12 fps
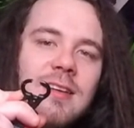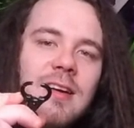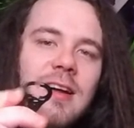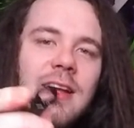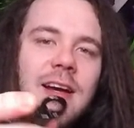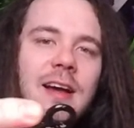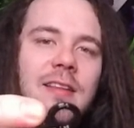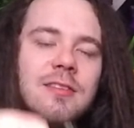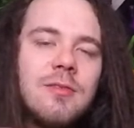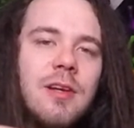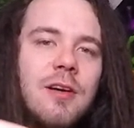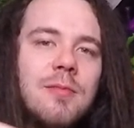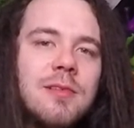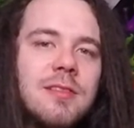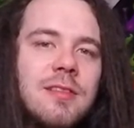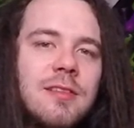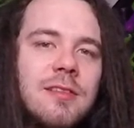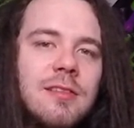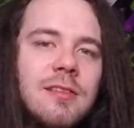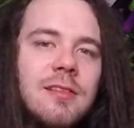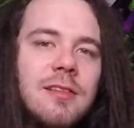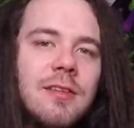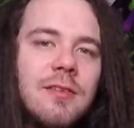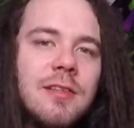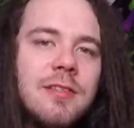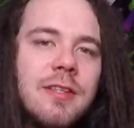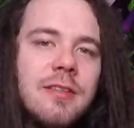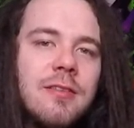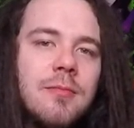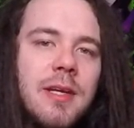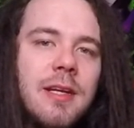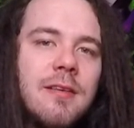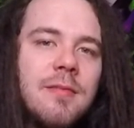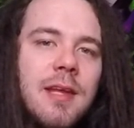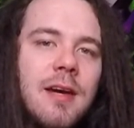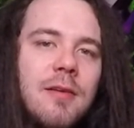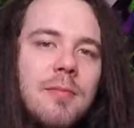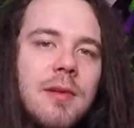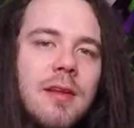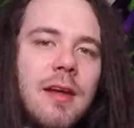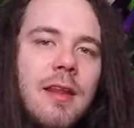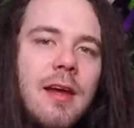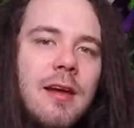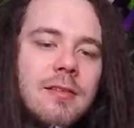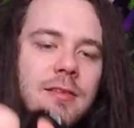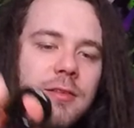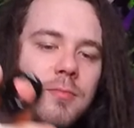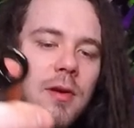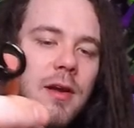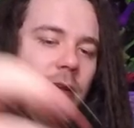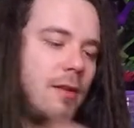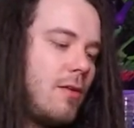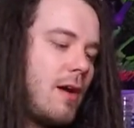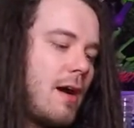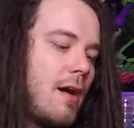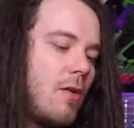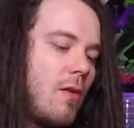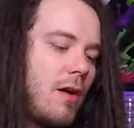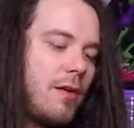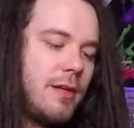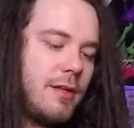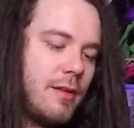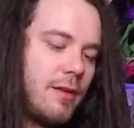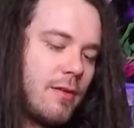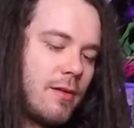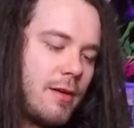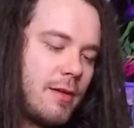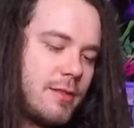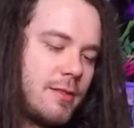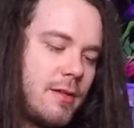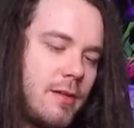I like how this one opens too. You don't really see too many of them that open like that, so it's probably a little higher quality than the rest.